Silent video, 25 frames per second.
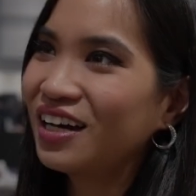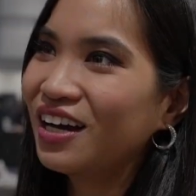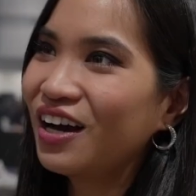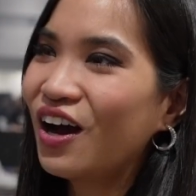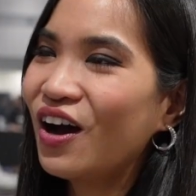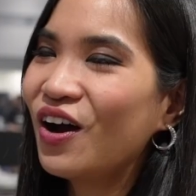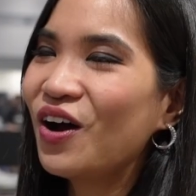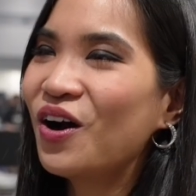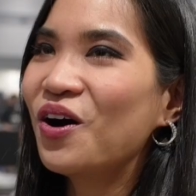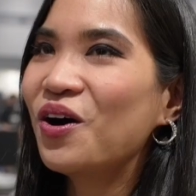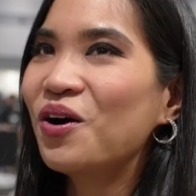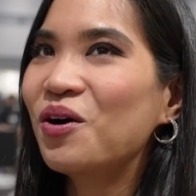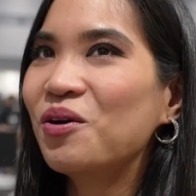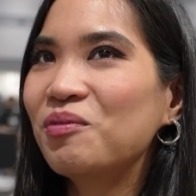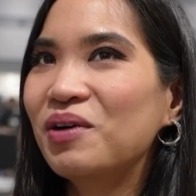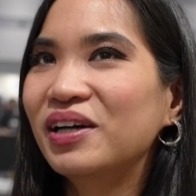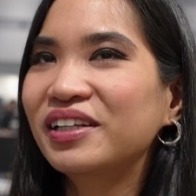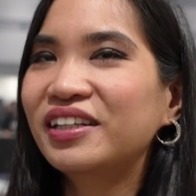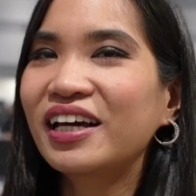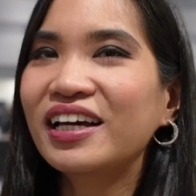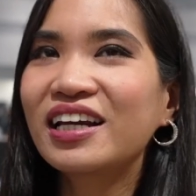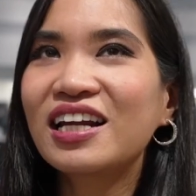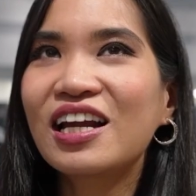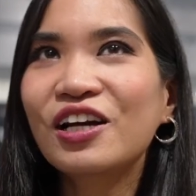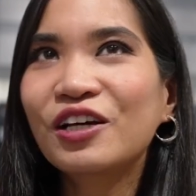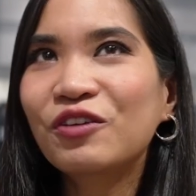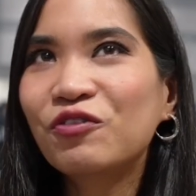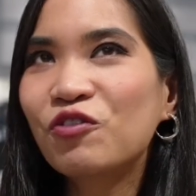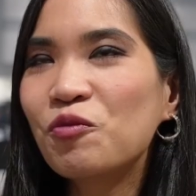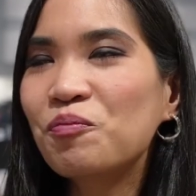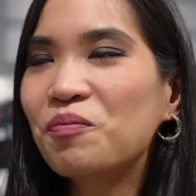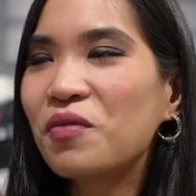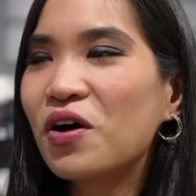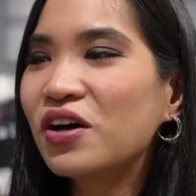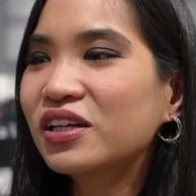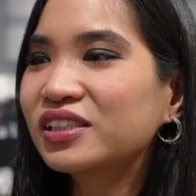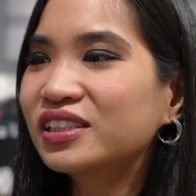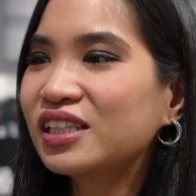What I like the
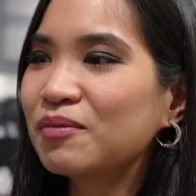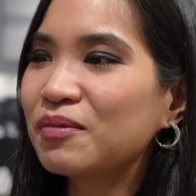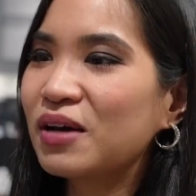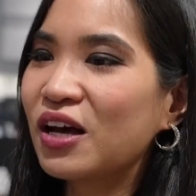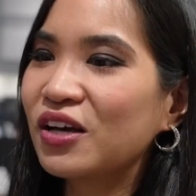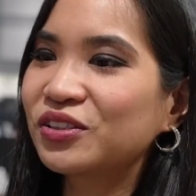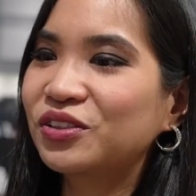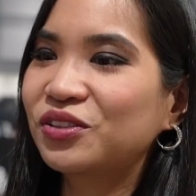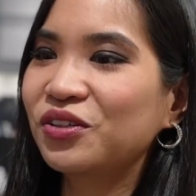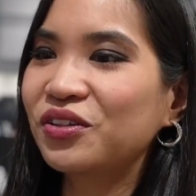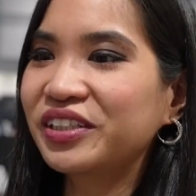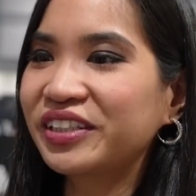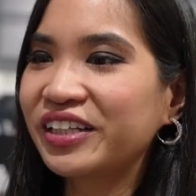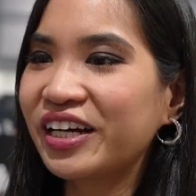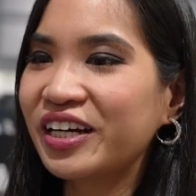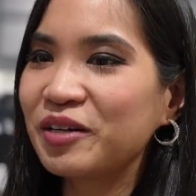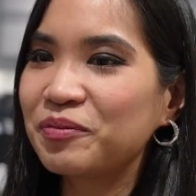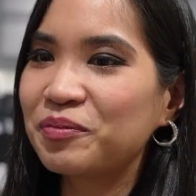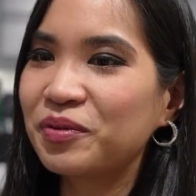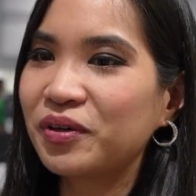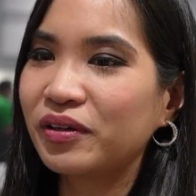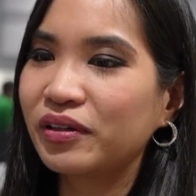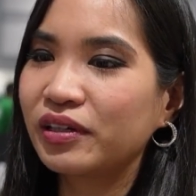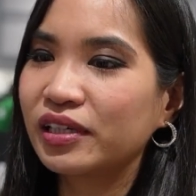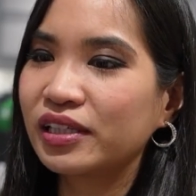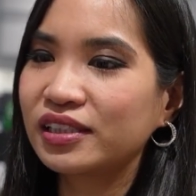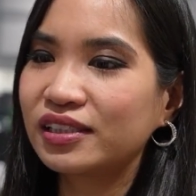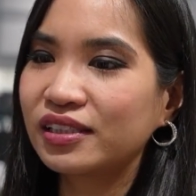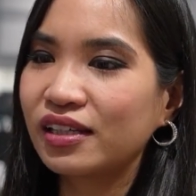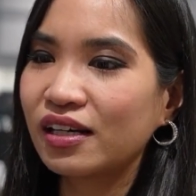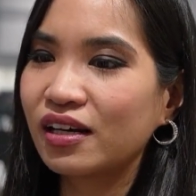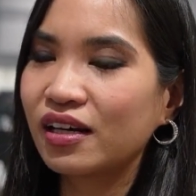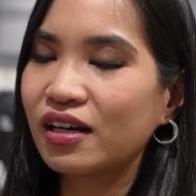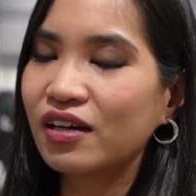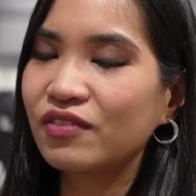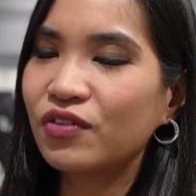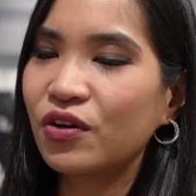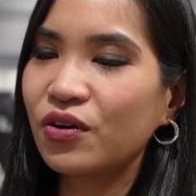most about SoulCalibur is
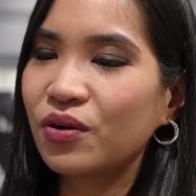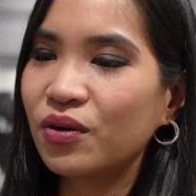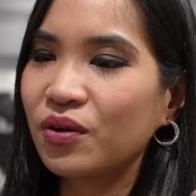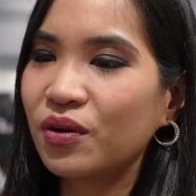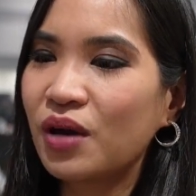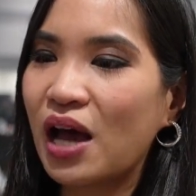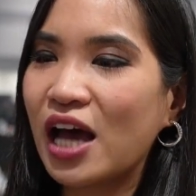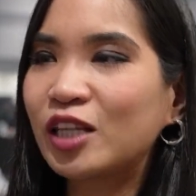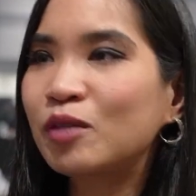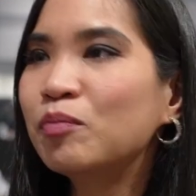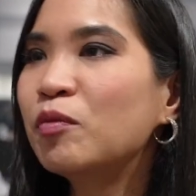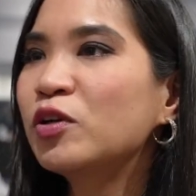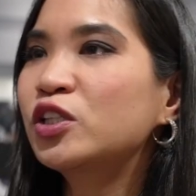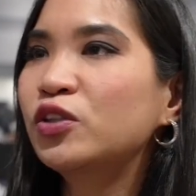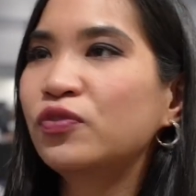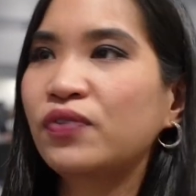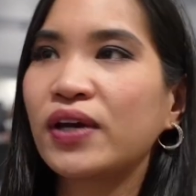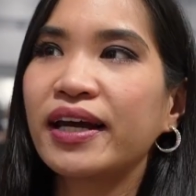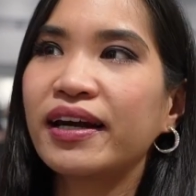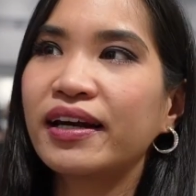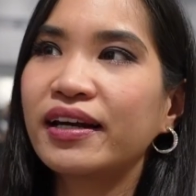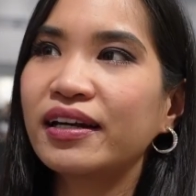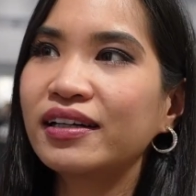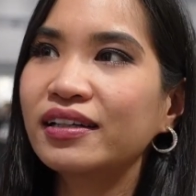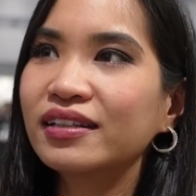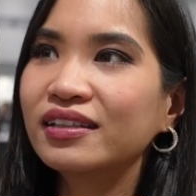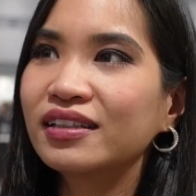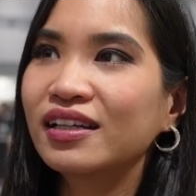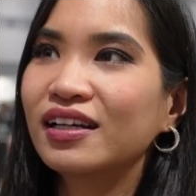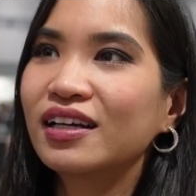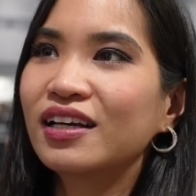the atmosphere.